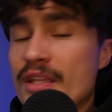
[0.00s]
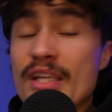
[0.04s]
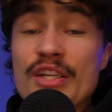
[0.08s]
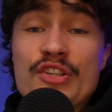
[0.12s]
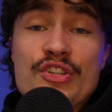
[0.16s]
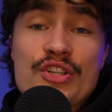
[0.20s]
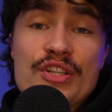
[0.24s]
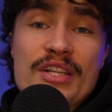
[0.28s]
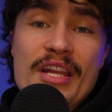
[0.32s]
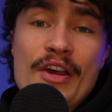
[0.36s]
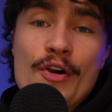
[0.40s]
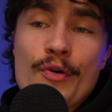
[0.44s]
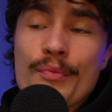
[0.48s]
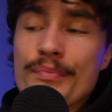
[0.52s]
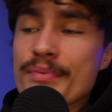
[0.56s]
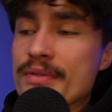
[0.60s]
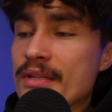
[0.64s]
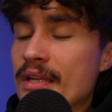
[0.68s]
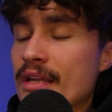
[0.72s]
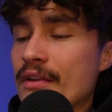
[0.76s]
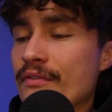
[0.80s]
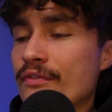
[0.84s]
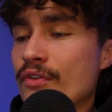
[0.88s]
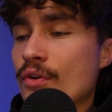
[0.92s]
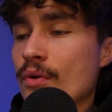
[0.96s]
This just helps
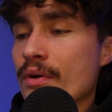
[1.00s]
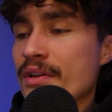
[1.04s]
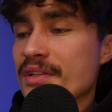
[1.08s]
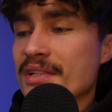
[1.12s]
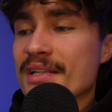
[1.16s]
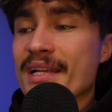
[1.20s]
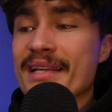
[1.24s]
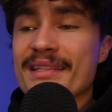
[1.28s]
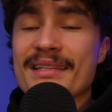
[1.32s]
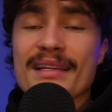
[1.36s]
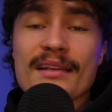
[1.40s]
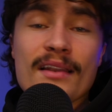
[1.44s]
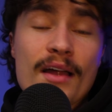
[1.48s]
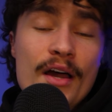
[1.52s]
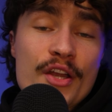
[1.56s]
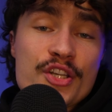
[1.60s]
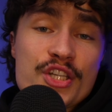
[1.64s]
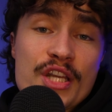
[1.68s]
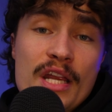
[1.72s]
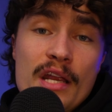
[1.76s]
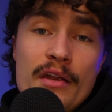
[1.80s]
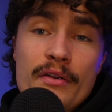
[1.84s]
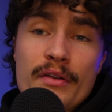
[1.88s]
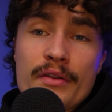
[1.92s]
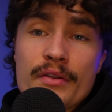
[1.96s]
if you are selecting
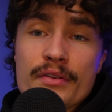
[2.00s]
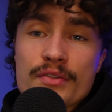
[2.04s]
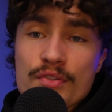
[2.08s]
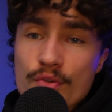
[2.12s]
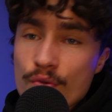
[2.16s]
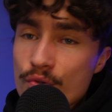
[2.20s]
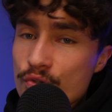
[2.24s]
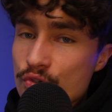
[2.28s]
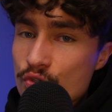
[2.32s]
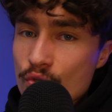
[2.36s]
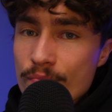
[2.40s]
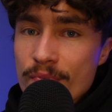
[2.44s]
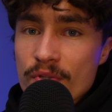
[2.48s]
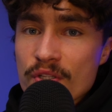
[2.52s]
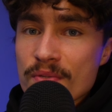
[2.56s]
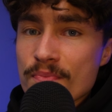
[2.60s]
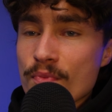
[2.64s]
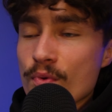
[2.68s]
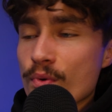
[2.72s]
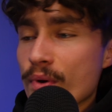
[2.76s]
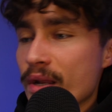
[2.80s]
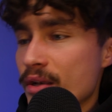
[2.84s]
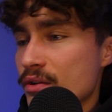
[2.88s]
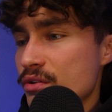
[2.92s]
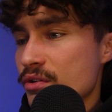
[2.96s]
large areas or super
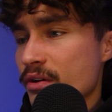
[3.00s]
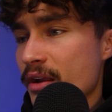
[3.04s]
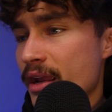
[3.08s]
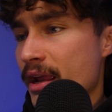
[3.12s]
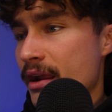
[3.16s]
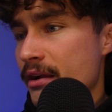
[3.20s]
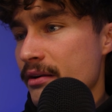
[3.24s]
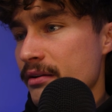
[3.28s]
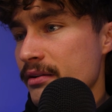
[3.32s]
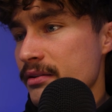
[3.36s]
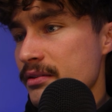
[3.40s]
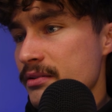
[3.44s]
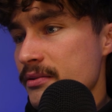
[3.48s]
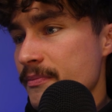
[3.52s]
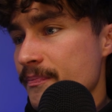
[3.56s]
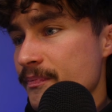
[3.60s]
small intricate areas.